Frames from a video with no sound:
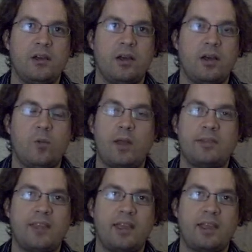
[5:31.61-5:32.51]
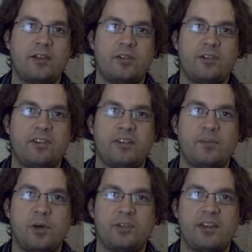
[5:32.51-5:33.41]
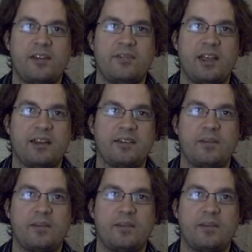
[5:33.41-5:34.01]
uh, one thing or just a small set of things.